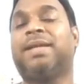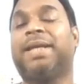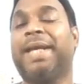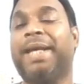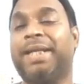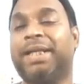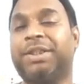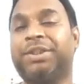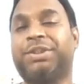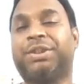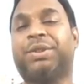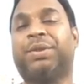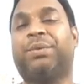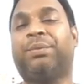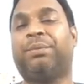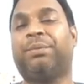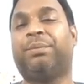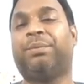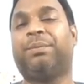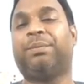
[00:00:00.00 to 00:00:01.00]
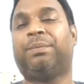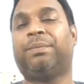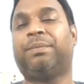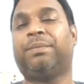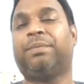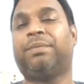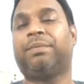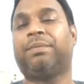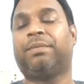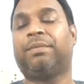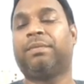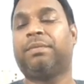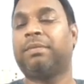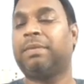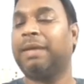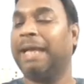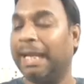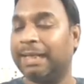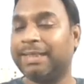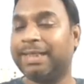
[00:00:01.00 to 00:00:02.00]
in a 0.
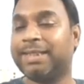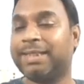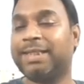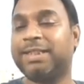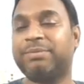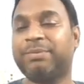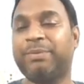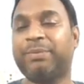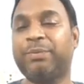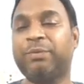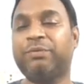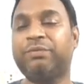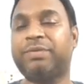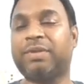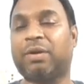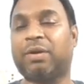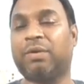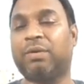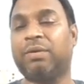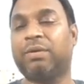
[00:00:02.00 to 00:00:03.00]
And that has been proved now.